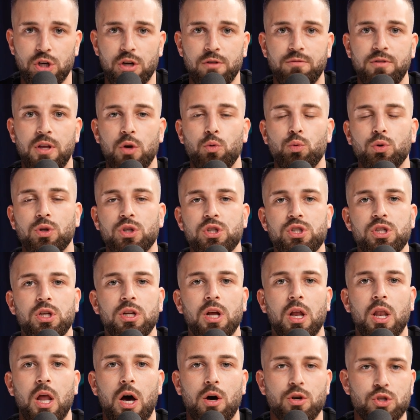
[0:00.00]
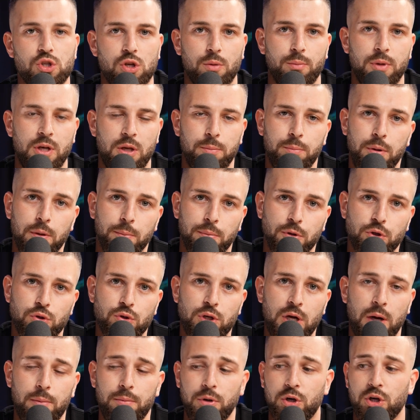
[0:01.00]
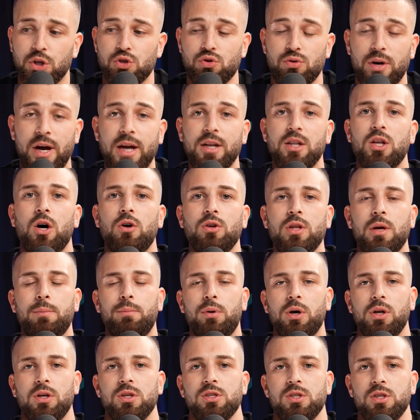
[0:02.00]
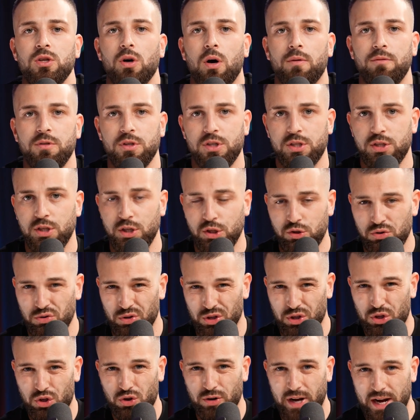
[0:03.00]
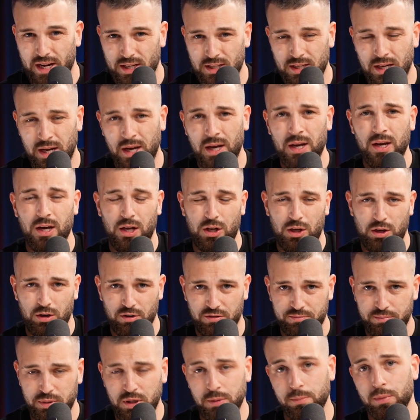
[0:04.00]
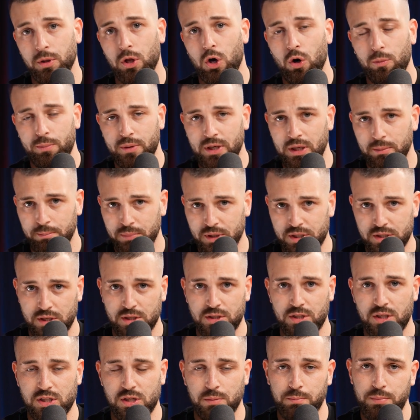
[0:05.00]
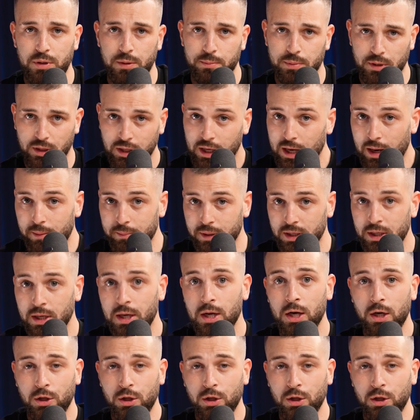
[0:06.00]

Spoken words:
if they will still allow so many people to come, because right now their policy obviously is to attract a lot of people opening businesses and people coming